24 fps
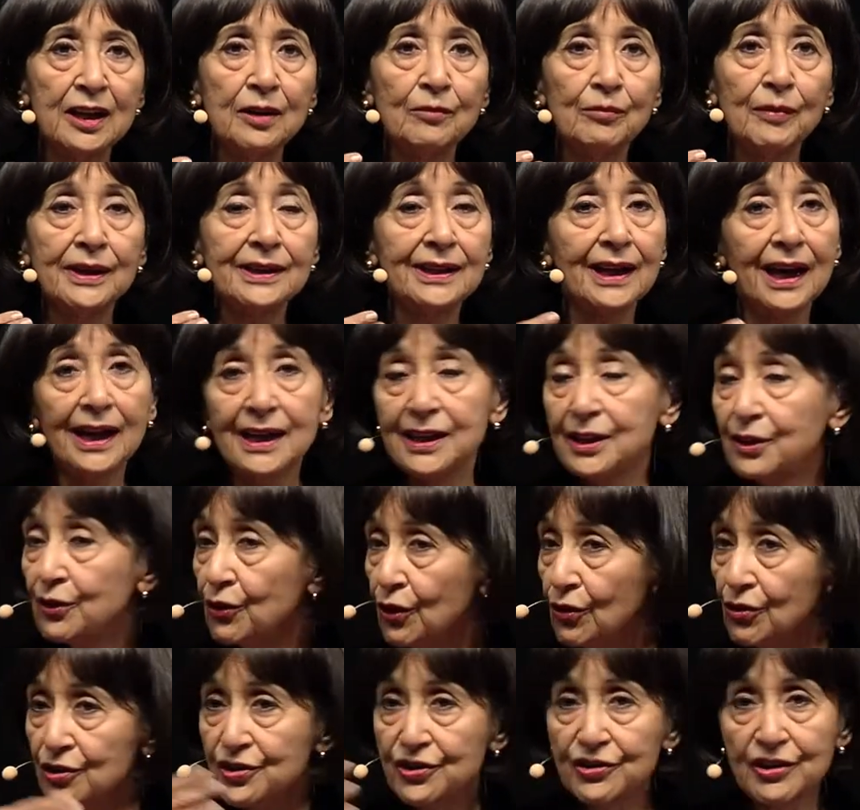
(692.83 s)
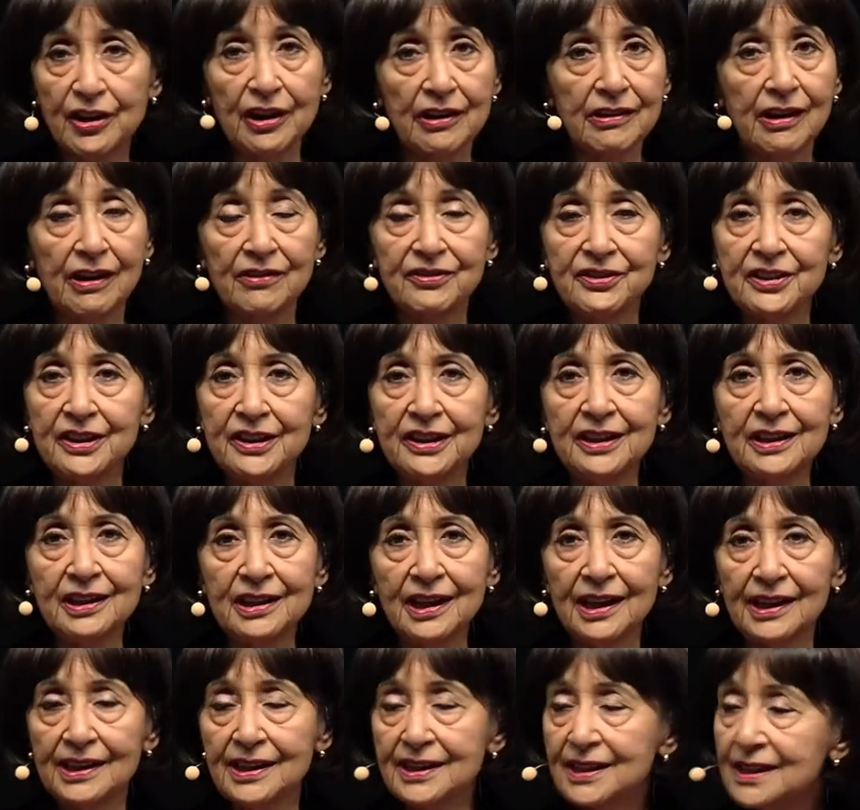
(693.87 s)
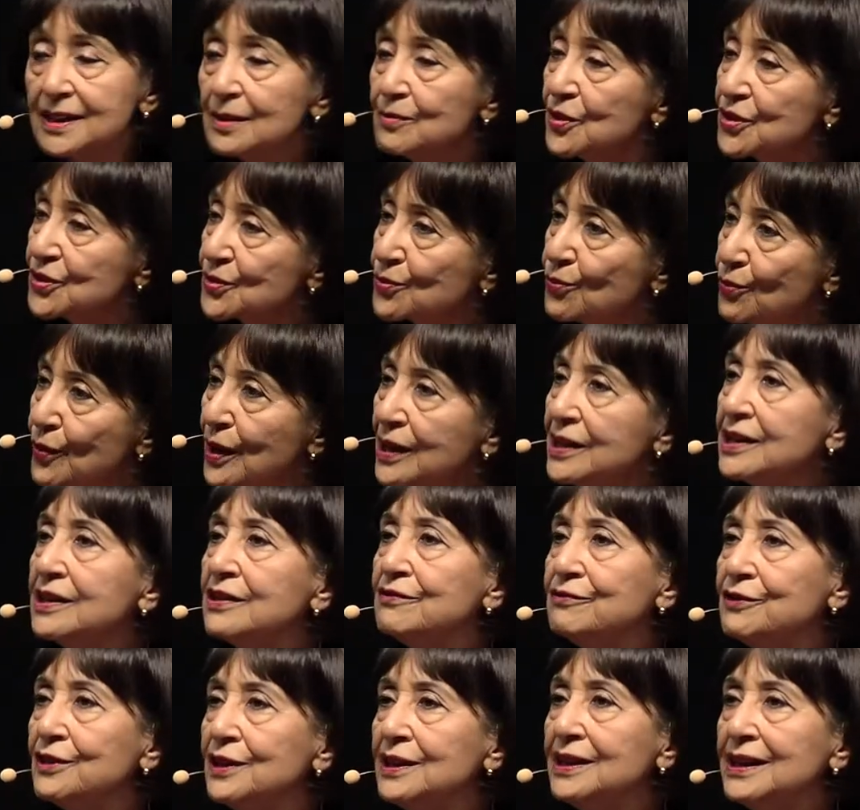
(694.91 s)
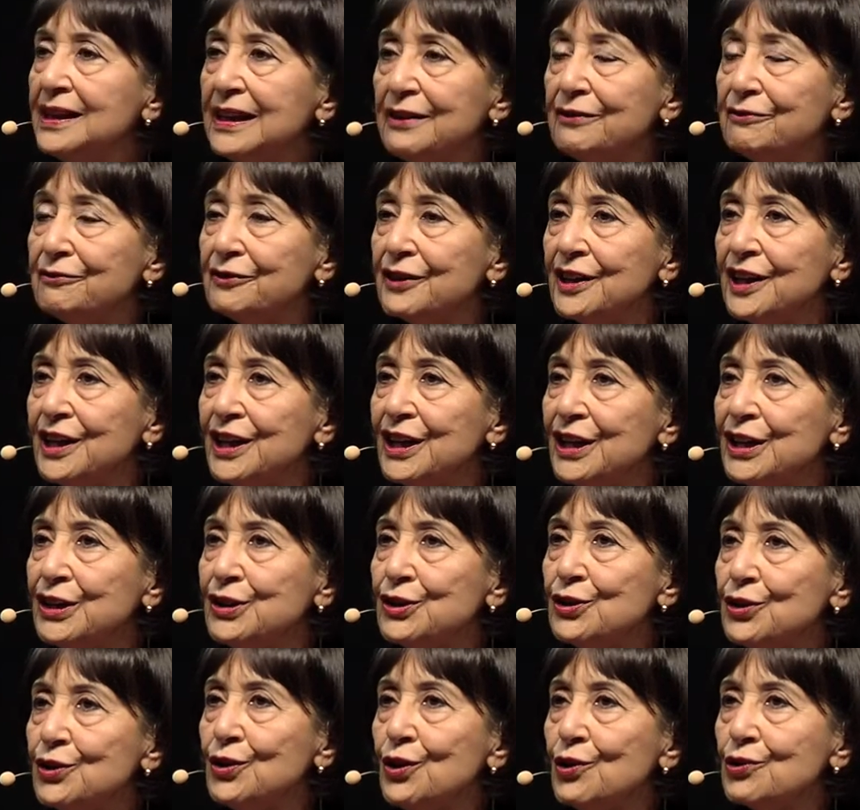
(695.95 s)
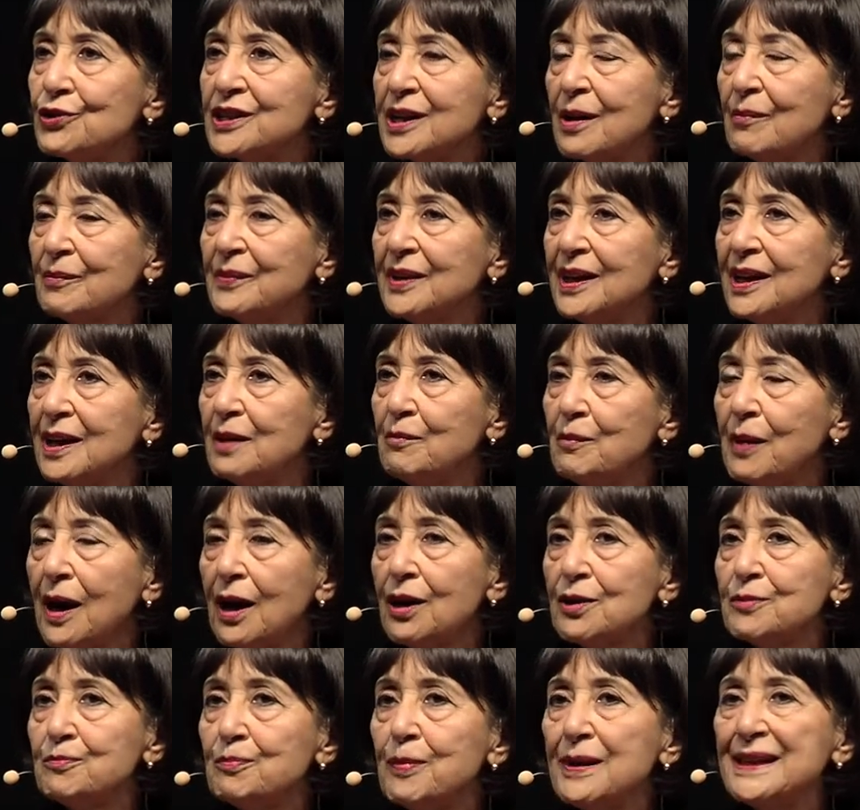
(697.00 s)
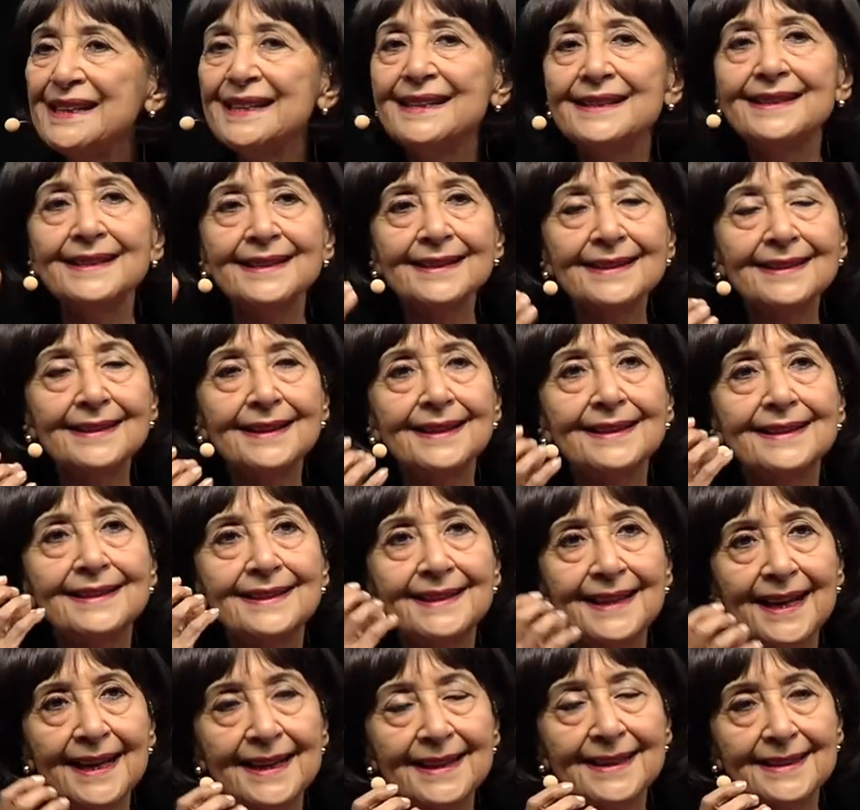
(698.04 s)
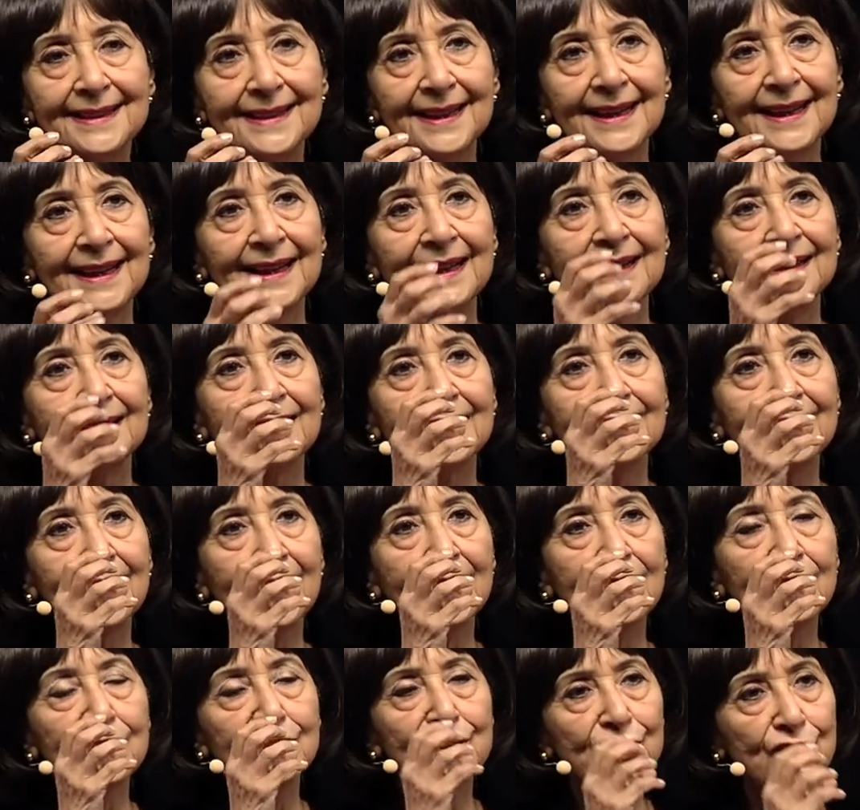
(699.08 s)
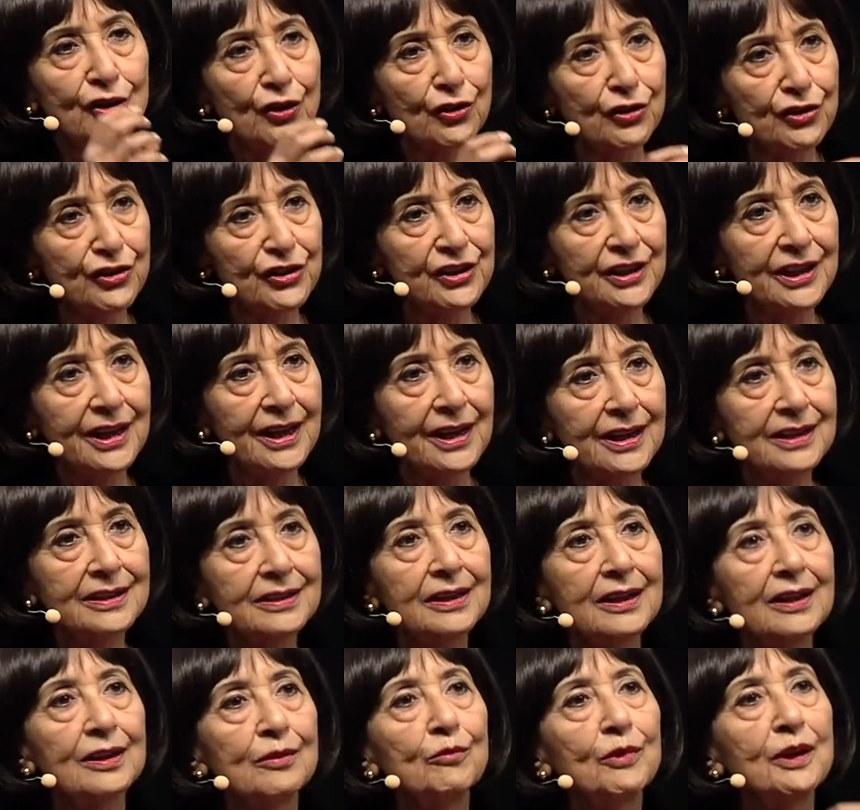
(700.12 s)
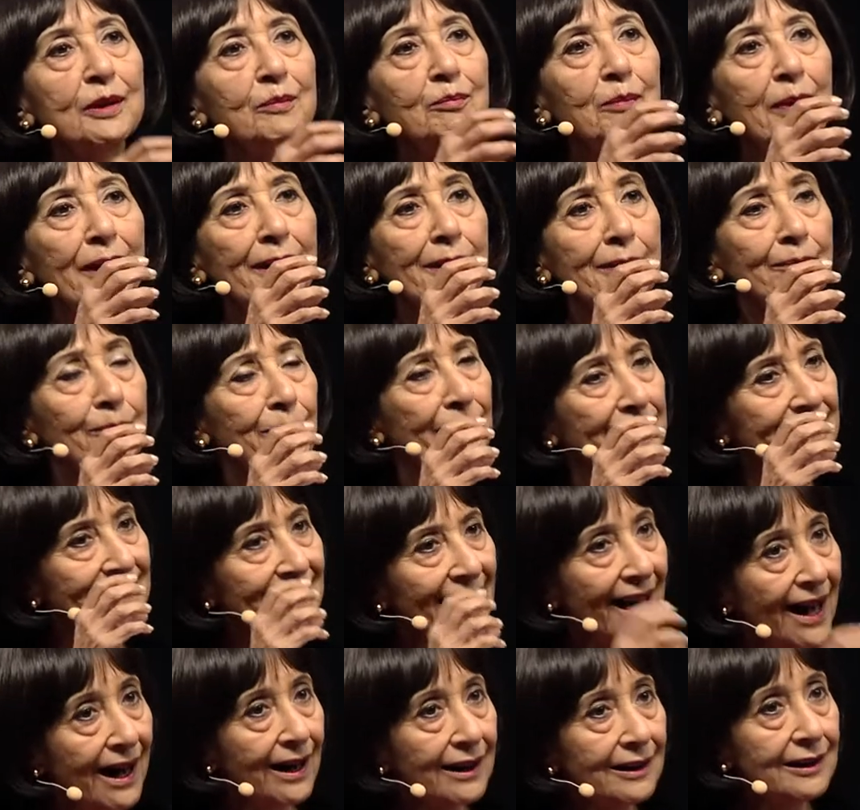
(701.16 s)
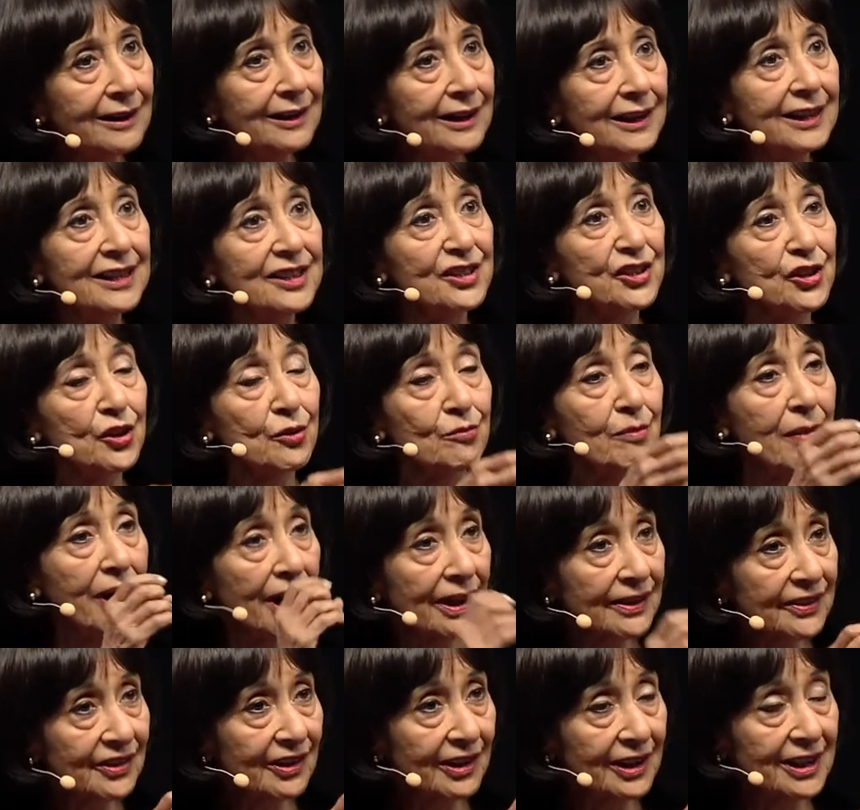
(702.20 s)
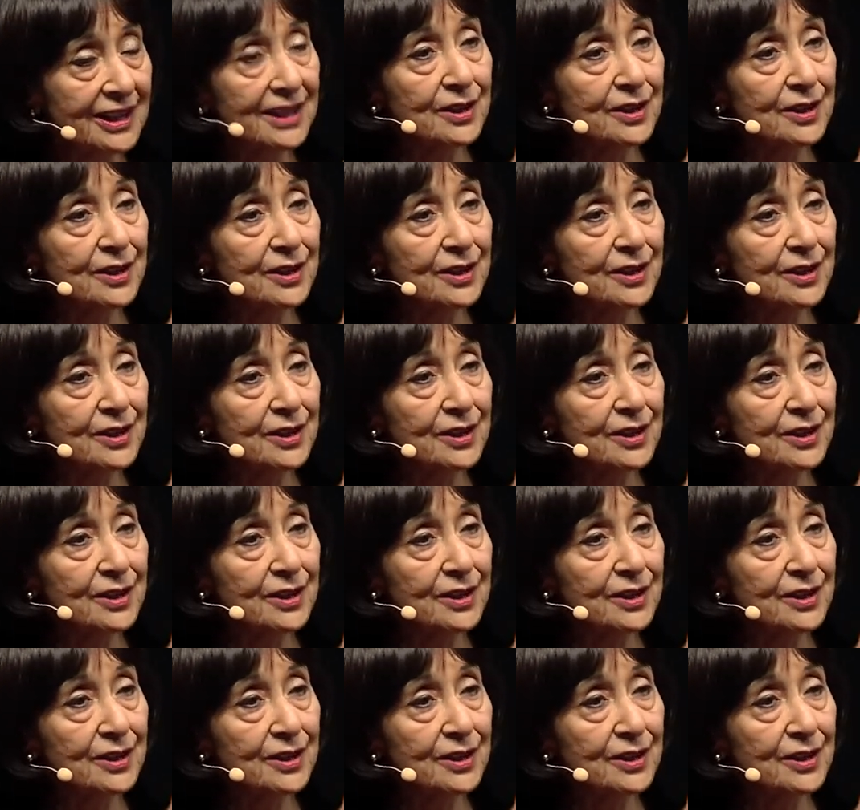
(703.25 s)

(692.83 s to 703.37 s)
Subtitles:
but it grows year after year, and it's the most wonderful leaf to know something about, but it is a taste that I associate with Padang in Sumatra.